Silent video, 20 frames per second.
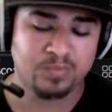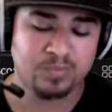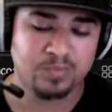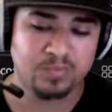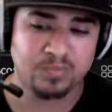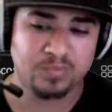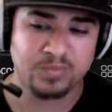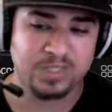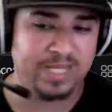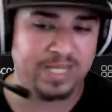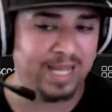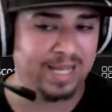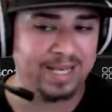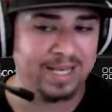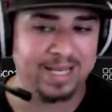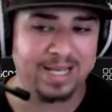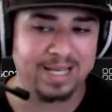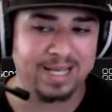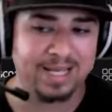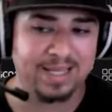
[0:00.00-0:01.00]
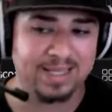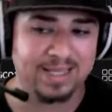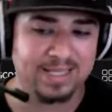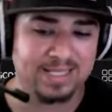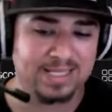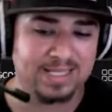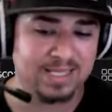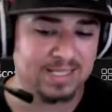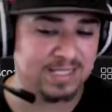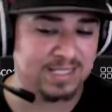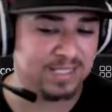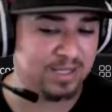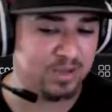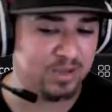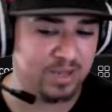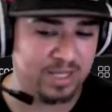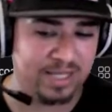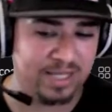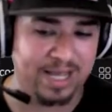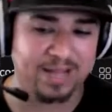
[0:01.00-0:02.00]
technically this is still
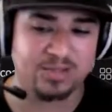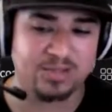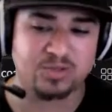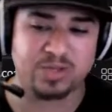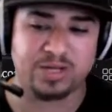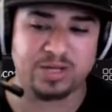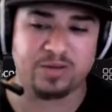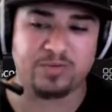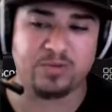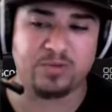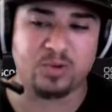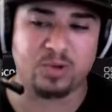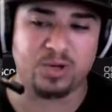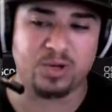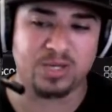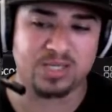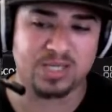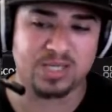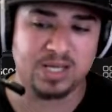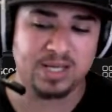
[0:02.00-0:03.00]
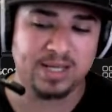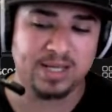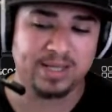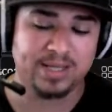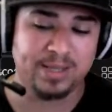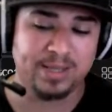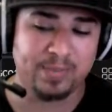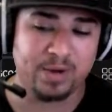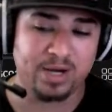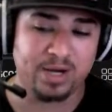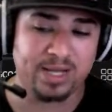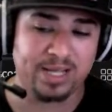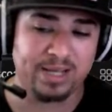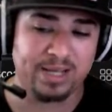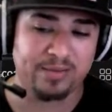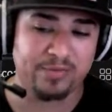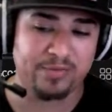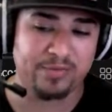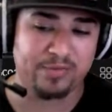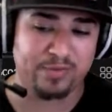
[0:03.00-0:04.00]
the downtrend. Of course, the market
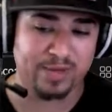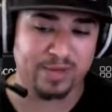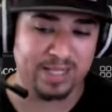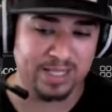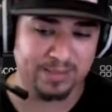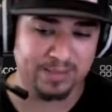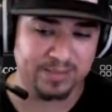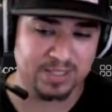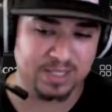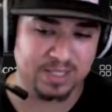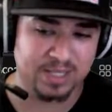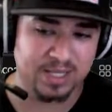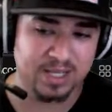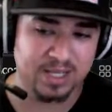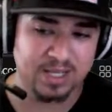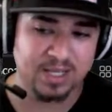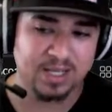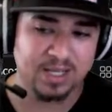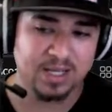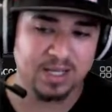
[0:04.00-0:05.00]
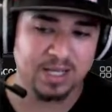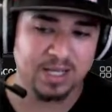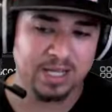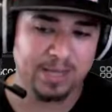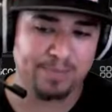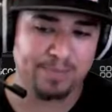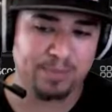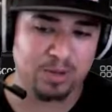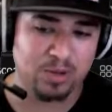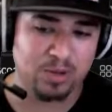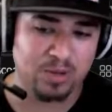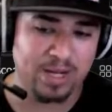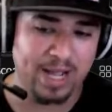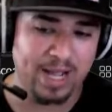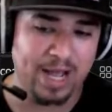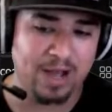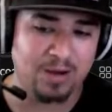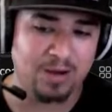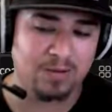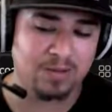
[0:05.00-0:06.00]
flipped. It broke
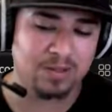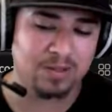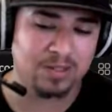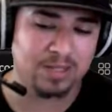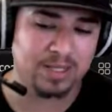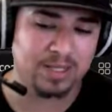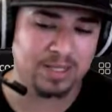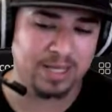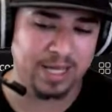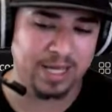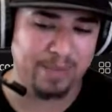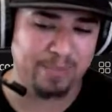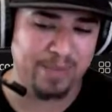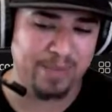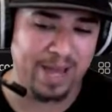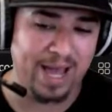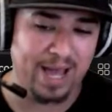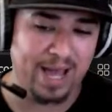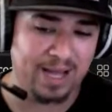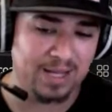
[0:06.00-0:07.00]
out, came back.